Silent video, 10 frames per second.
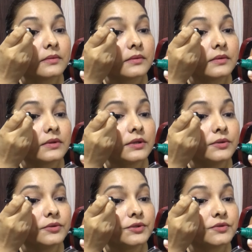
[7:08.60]
the
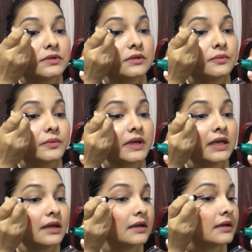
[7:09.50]
usual
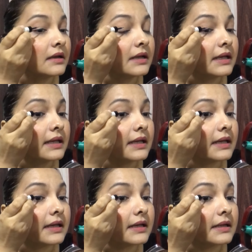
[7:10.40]
way,
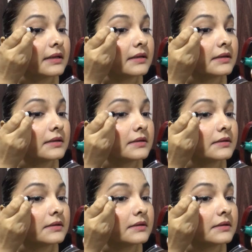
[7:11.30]
and